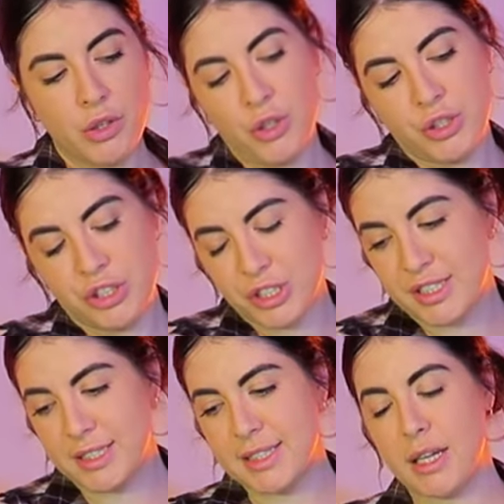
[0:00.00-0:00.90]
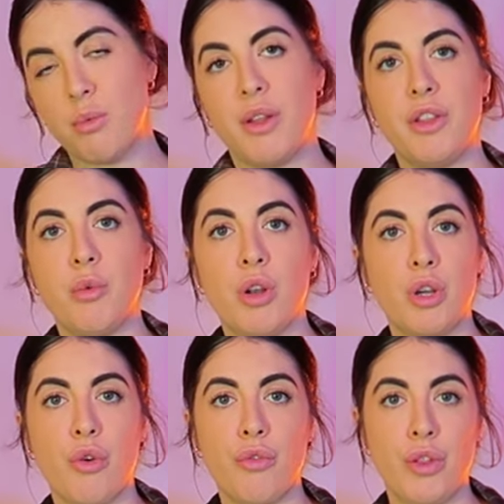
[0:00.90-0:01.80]
you can just decide whether you want to
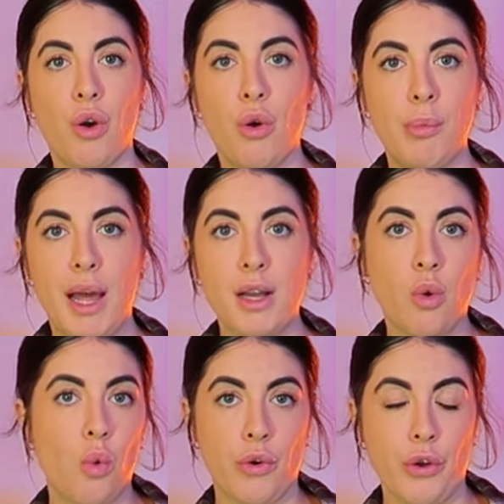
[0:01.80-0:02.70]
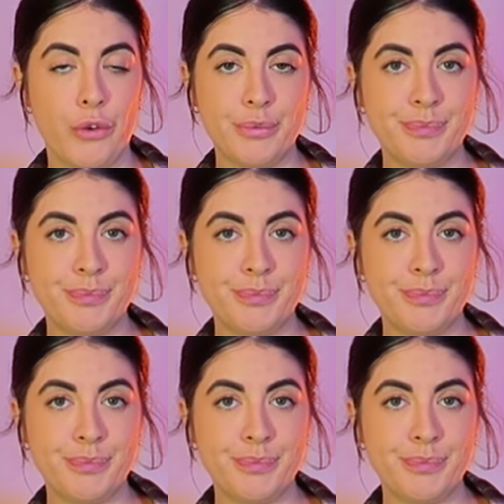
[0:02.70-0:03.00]
go for the all black or not.